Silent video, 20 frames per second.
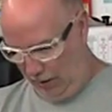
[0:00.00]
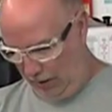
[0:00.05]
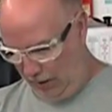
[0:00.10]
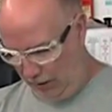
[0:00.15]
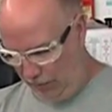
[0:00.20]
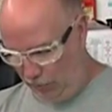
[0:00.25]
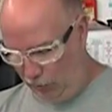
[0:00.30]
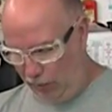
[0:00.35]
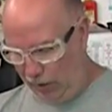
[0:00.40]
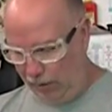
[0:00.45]
and
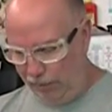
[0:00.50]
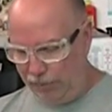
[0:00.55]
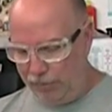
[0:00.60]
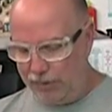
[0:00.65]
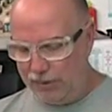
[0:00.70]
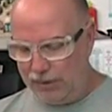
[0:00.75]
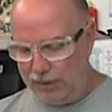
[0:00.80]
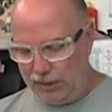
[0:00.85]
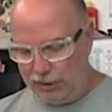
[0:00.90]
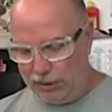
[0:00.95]
I'm well
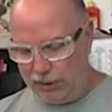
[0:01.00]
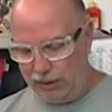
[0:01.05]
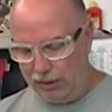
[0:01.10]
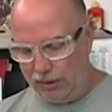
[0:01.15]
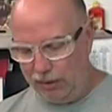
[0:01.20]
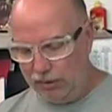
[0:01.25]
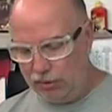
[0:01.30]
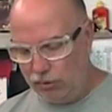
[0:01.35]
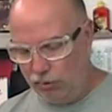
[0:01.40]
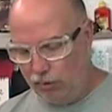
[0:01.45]

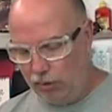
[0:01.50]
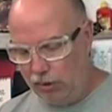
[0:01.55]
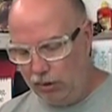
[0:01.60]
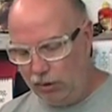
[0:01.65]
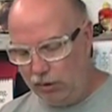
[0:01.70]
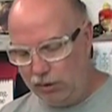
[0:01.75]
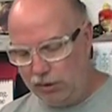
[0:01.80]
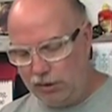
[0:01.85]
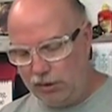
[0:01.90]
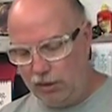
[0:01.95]
positioned. So we're
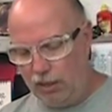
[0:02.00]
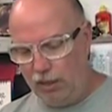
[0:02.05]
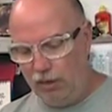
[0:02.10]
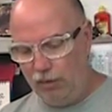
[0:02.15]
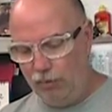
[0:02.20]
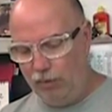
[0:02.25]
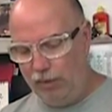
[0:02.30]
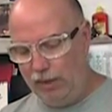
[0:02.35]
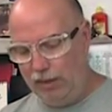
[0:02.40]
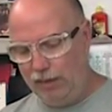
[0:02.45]
going to
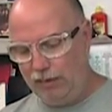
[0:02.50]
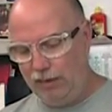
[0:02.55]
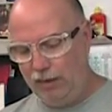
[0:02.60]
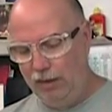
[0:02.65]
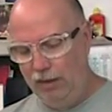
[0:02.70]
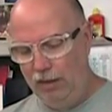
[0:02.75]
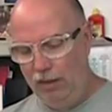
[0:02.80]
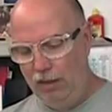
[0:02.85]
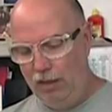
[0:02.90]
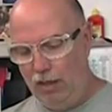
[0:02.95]
start with
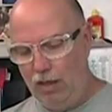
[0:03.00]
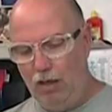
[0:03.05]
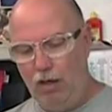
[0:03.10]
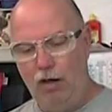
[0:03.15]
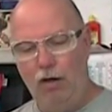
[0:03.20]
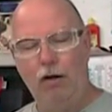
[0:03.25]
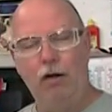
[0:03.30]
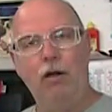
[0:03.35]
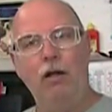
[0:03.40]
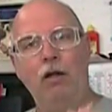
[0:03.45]

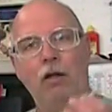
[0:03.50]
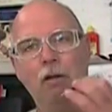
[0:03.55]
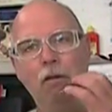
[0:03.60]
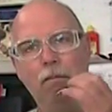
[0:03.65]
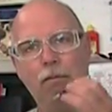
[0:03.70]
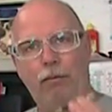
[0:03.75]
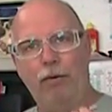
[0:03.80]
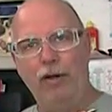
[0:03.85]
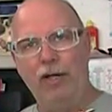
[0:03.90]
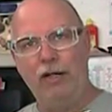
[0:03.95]
our
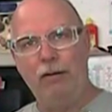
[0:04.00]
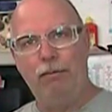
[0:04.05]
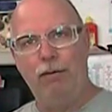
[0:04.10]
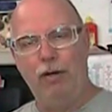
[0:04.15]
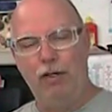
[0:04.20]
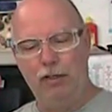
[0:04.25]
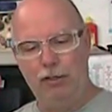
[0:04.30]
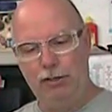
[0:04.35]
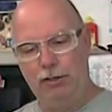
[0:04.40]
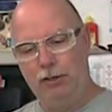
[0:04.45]
prick
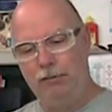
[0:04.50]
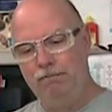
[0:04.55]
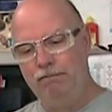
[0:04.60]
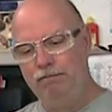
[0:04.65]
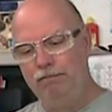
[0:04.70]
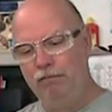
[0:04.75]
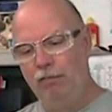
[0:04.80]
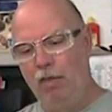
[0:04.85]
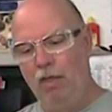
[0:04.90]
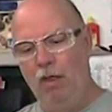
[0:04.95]
punch
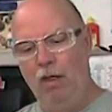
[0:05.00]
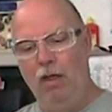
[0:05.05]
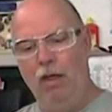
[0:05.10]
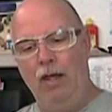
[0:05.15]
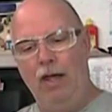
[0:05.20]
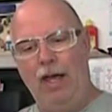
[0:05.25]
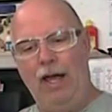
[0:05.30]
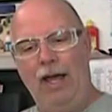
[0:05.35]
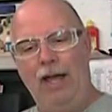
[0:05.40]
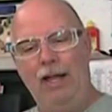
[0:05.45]

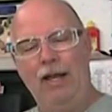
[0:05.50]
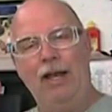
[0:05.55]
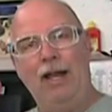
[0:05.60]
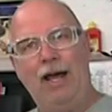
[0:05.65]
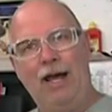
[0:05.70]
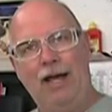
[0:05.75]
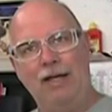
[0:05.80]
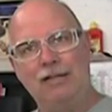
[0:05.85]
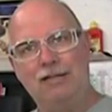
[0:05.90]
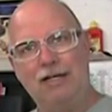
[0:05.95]
and
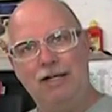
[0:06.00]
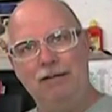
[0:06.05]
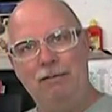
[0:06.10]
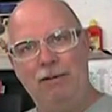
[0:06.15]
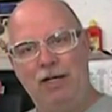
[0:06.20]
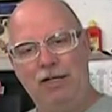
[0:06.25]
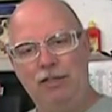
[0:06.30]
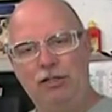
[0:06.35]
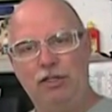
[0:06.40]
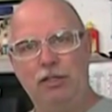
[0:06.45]
as I
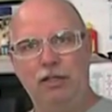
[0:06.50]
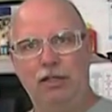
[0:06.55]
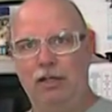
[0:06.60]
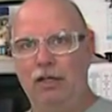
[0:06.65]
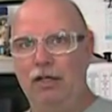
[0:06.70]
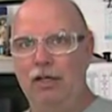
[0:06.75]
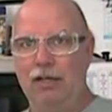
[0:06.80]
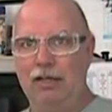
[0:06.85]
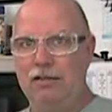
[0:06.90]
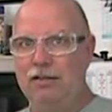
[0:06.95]
mentioned
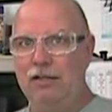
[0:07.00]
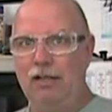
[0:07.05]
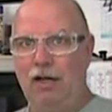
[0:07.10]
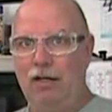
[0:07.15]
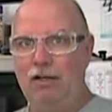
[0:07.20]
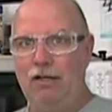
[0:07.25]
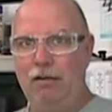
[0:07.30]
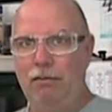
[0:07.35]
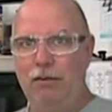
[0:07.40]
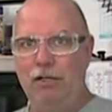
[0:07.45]
it's
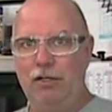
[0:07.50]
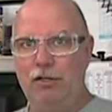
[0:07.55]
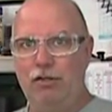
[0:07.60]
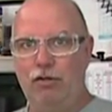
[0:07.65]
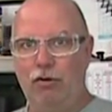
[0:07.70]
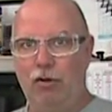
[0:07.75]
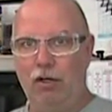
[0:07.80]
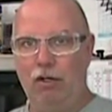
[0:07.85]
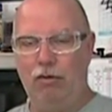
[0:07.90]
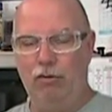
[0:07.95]
not to be
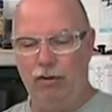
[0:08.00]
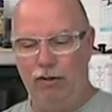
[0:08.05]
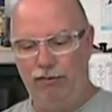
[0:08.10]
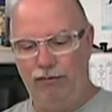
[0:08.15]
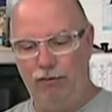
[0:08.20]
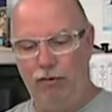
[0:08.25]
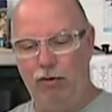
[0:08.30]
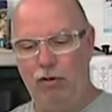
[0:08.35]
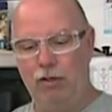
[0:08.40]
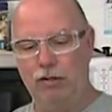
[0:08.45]
struck with
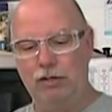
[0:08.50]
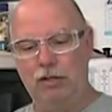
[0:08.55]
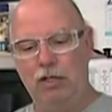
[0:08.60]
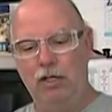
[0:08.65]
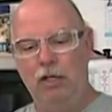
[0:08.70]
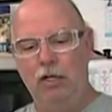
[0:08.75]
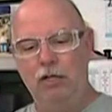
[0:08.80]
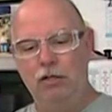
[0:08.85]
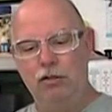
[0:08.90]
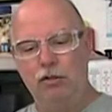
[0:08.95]
force
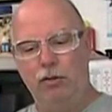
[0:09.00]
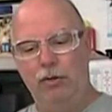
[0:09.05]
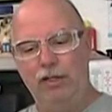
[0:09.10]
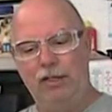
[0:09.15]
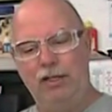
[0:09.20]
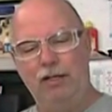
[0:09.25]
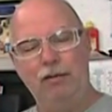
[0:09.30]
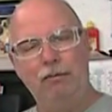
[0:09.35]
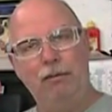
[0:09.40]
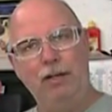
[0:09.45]
so
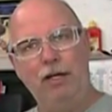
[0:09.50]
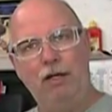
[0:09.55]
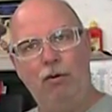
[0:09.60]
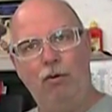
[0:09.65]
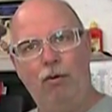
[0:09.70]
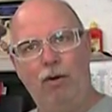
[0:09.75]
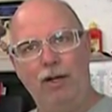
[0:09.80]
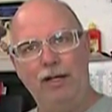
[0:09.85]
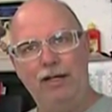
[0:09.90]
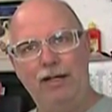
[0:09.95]
it can be
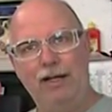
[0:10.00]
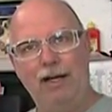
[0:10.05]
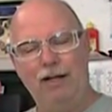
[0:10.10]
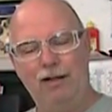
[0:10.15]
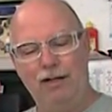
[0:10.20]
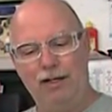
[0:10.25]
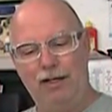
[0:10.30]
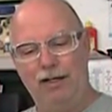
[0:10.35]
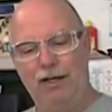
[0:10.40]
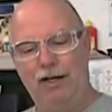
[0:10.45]
quite
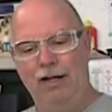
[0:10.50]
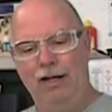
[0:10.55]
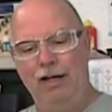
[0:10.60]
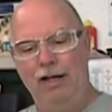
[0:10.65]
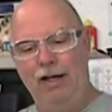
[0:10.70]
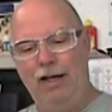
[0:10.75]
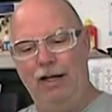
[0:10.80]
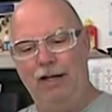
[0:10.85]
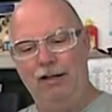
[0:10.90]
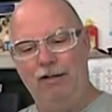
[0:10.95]
delicate
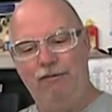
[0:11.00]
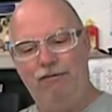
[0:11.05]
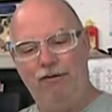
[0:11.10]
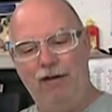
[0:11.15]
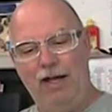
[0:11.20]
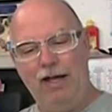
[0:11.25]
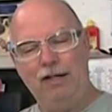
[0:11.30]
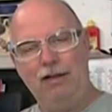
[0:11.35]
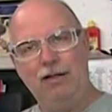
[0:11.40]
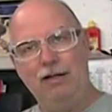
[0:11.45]
and the
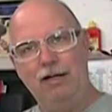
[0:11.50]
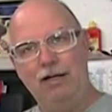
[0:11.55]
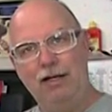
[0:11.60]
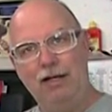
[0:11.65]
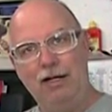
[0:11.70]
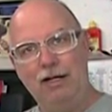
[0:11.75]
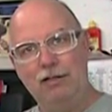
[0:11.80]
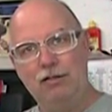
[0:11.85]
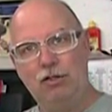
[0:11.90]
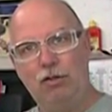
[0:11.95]
fact that
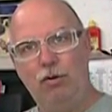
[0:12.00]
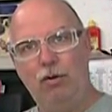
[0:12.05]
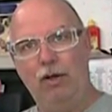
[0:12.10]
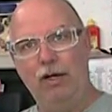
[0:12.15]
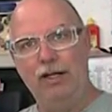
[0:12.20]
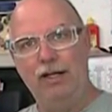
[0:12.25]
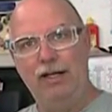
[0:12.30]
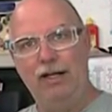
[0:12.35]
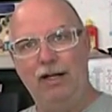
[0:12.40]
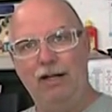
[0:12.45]
it is
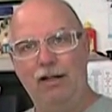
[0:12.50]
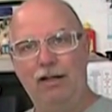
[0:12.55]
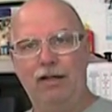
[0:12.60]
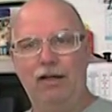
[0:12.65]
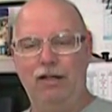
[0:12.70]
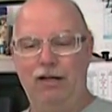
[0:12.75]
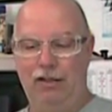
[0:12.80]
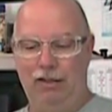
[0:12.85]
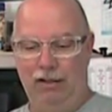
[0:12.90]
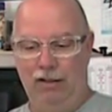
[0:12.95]
quite
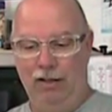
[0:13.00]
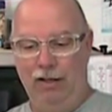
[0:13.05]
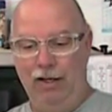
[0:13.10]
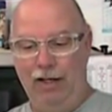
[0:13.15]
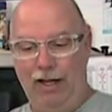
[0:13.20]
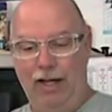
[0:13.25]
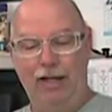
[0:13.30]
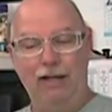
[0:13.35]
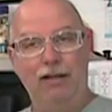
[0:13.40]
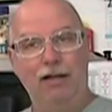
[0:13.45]
delicate
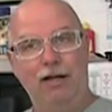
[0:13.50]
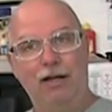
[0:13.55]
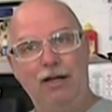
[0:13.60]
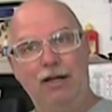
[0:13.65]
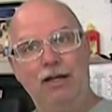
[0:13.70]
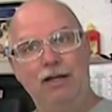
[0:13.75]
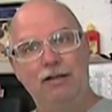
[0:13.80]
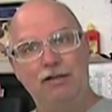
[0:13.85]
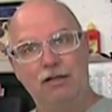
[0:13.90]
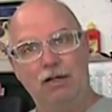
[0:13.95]
and that
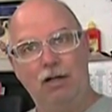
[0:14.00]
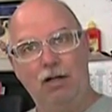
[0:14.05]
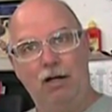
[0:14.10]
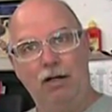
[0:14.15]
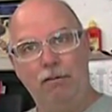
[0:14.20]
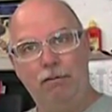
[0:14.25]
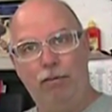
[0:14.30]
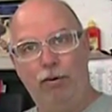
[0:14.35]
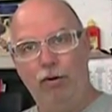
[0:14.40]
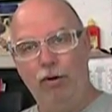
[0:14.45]
it is a
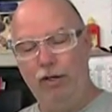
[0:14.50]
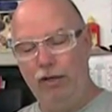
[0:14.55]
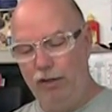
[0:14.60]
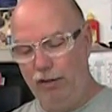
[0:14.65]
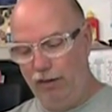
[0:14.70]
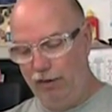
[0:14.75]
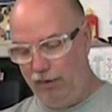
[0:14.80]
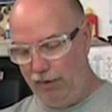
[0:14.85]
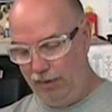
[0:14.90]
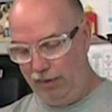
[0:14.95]
lot
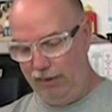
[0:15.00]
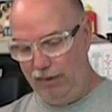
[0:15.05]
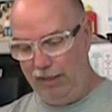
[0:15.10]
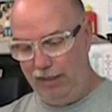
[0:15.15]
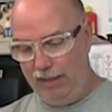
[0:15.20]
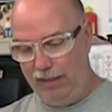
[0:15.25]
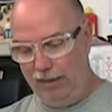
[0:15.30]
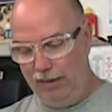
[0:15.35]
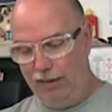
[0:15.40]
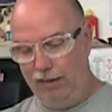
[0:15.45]
pointier
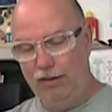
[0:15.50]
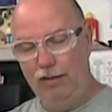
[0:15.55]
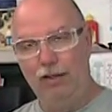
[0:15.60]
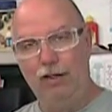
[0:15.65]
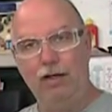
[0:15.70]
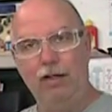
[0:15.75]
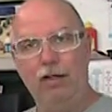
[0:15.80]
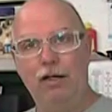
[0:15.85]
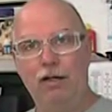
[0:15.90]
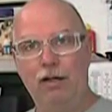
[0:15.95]
than
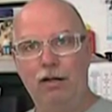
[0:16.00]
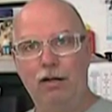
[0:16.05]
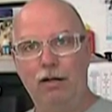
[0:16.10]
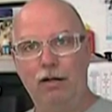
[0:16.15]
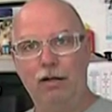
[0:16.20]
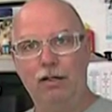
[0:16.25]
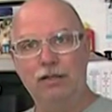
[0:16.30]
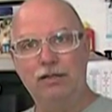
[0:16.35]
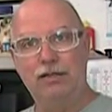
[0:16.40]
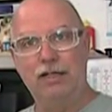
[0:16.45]
the
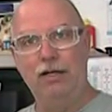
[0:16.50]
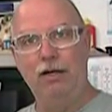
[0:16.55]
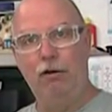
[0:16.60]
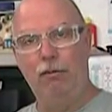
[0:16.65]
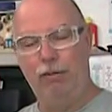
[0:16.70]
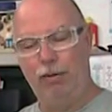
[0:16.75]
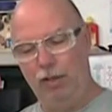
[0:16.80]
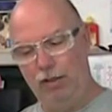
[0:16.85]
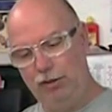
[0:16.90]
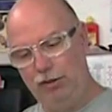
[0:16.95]
uh,
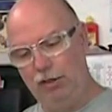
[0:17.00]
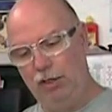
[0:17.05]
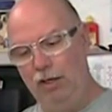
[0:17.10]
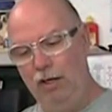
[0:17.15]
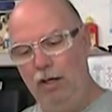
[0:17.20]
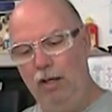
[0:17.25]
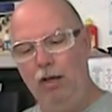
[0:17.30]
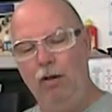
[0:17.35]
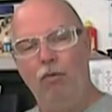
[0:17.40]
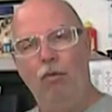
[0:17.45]
center punch,
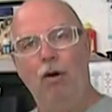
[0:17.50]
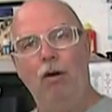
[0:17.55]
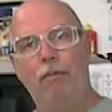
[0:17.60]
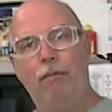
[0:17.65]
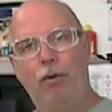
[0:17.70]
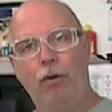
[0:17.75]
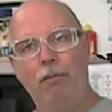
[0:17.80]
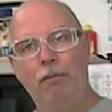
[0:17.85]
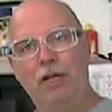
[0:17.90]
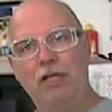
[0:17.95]

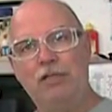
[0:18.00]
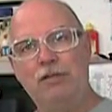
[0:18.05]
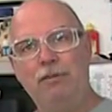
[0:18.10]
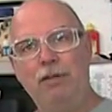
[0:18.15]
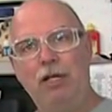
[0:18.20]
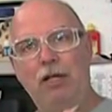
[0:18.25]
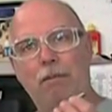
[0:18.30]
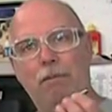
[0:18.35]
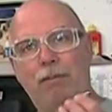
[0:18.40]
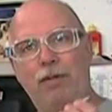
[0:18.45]
well, permits
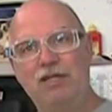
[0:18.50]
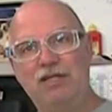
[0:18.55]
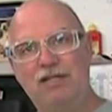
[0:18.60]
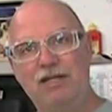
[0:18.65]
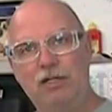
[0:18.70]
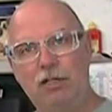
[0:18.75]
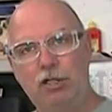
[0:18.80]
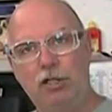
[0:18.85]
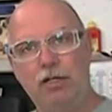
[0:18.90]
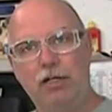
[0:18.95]
me to
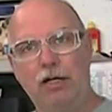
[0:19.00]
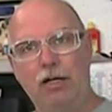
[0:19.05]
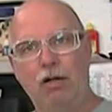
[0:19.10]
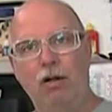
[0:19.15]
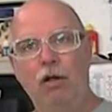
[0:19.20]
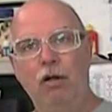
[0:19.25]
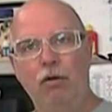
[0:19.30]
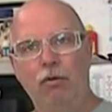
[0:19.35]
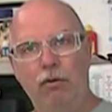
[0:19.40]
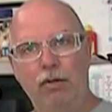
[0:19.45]
position
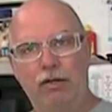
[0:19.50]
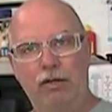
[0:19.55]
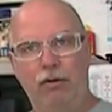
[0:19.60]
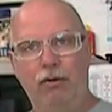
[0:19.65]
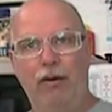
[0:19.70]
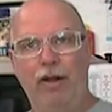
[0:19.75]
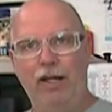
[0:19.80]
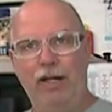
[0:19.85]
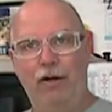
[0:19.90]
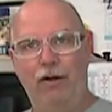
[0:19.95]
it with
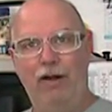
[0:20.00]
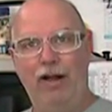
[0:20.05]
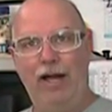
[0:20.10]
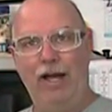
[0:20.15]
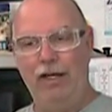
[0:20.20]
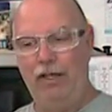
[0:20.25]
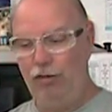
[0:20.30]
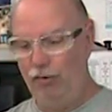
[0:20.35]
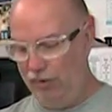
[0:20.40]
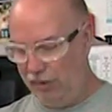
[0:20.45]
greater
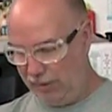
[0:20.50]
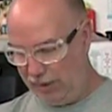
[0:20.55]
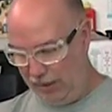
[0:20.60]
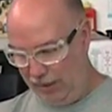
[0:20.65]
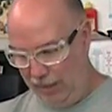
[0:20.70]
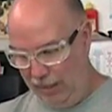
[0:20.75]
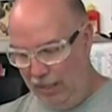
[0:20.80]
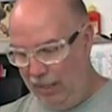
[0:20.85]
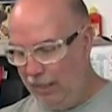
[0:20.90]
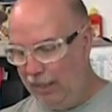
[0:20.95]
accuracy.